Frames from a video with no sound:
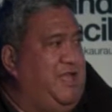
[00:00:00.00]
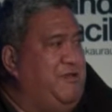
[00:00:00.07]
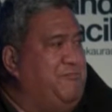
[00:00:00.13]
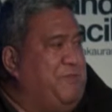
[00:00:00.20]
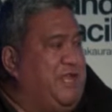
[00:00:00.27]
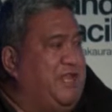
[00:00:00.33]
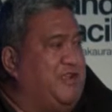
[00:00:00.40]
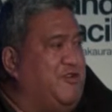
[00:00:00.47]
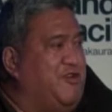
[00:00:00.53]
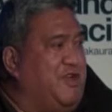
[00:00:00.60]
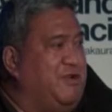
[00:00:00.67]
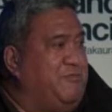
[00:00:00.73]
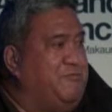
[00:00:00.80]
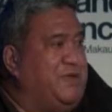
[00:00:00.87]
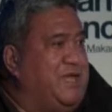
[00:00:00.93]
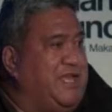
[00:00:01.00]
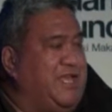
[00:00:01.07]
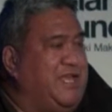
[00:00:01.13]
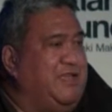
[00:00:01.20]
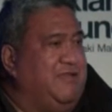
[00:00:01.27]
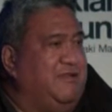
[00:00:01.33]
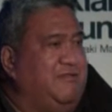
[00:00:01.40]
mankind
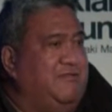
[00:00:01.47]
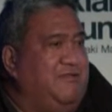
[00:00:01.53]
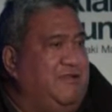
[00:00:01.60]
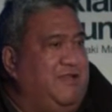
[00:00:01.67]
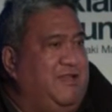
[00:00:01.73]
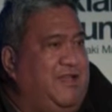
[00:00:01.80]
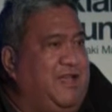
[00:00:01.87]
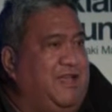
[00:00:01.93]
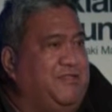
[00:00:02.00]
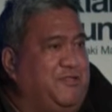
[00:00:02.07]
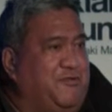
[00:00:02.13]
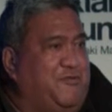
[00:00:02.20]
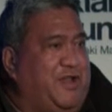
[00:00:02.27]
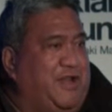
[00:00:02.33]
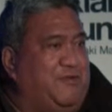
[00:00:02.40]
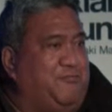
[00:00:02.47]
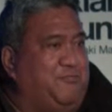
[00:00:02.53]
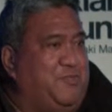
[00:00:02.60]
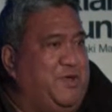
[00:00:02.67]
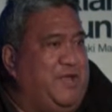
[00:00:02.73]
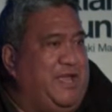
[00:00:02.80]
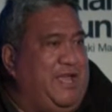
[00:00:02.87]
may develop
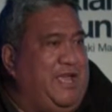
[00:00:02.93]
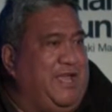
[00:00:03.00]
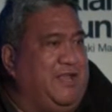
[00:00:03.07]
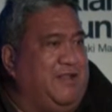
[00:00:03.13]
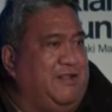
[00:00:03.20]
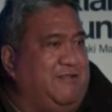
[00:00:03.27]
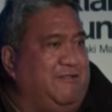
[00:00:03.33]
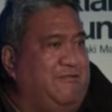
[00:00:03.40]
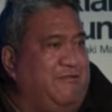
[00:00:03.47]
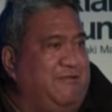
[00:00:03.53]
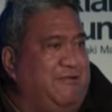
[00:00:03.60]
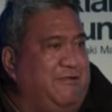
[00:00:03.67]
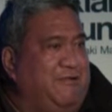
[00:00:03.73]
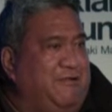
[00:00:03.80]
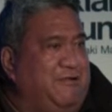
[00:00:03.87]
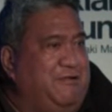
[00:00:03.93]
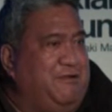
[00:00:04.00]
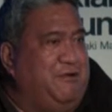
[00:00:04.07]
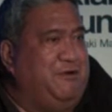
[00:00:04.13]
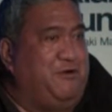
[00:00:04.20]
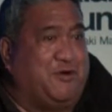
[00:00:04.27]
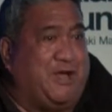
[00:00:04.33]
and
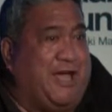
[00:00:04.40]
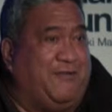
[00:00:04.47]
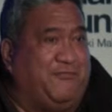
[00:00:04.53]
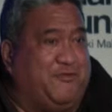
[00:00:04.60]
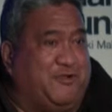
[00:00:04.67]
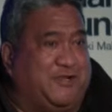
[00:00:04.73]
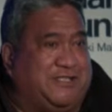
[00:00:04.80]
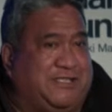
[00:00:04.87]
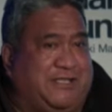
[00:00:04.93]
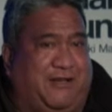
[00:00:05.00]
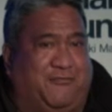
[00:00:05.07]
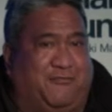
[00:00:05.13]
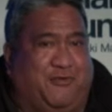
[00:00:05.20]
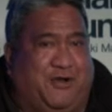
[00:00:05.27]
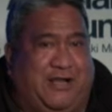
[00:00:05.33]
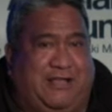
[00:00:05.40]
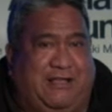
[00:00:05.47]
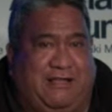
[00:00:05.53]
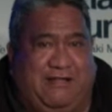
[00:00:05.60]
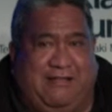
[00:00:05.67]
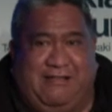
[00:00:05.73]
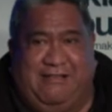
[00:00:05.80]
look after itself, really.
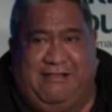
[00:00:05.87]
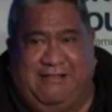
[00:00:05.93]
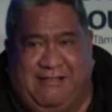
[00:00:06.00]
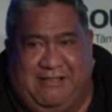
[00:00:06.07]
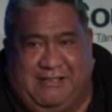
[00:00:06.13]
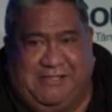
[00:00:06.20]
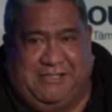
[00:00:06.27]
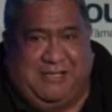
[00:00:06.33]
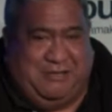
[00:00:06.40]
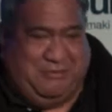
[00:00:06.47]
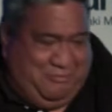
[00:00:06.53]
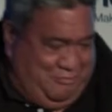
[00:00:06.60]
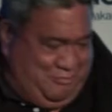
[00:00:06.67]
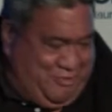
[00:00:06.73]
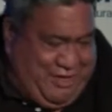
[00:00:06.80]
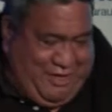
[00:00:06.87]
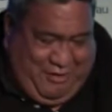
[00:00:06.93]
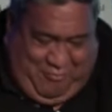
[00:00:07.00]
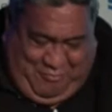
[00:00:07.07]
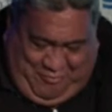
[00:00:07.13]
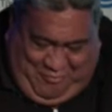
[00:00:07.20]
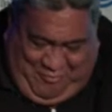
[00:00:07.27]
So
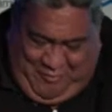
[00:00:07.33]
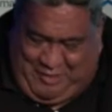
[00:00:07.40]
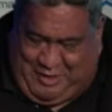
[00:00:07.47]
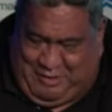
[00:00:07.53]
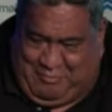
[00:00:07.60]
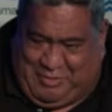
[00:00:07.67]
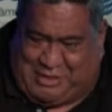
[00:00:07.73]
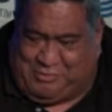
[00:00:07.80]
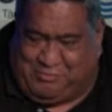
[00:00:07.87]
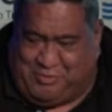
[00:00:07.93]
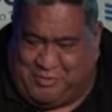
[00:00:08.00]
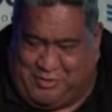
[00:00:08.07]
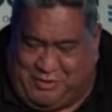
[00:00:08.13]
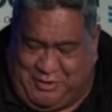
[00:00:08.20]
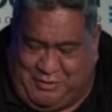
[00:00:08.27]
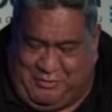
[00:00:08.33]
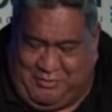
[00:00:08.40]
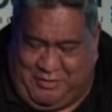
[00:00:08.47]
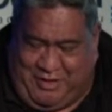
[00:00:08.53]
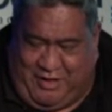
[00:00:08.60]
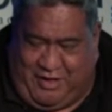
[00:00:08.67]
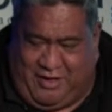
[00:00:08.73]
without much more ado,
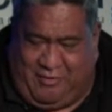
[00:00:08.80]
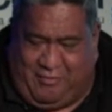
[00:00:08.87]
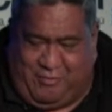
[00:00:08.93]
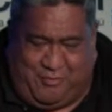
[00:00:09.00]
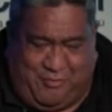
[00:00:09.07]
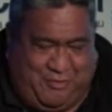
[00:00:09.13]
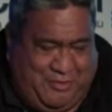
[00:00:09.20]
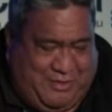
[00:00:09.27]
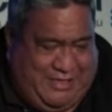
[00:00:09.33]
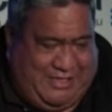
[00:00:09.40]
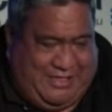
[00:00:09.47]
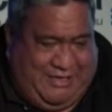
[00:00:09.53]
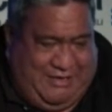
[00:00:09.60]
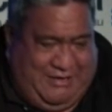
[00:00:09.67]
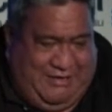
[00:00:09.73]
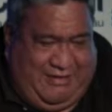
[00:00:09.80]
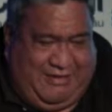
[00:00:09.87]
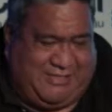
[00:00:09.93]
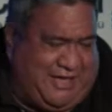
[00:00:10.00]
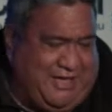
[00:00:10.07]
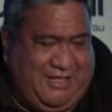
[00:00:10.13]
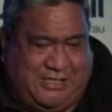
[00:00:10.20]
I will
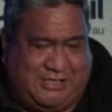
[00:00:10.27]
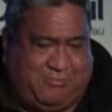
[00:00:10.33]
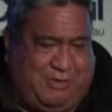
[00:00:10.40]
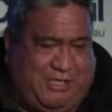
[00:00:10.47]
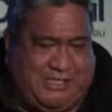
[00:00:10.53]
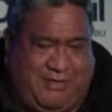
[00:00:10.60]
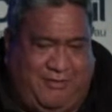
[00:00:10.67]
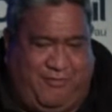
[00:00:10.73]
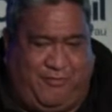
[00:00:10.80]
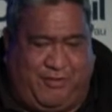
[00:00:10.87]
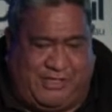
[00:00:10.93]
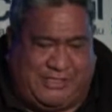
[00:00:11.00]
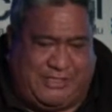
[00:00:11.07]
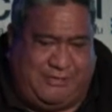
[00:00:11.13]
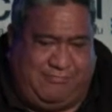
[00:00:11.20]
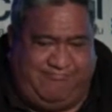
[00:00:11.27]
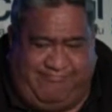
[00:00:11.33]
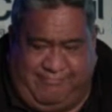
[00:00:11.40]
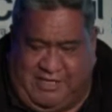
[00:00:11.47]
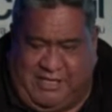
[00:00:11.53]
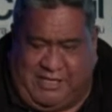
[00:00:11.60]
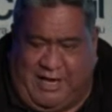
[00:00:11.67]
say this blessing for us.
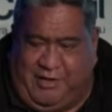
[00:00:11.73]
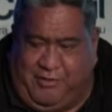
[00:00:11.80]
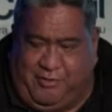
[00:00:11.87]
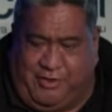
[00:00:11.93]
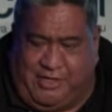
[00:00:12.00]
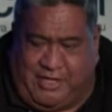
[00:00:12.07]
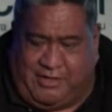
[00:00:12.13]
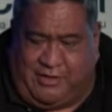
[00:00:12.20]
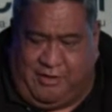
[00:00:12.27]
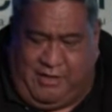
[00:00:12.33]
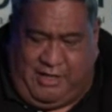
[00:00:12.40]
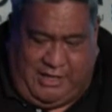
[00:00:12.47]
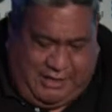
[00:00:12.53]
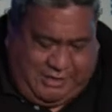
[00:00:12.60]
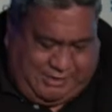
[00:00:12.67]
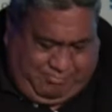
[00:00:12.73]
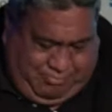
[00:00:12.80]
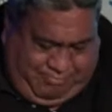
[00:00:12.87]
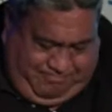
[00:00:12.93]
Kei noi tātou, let us.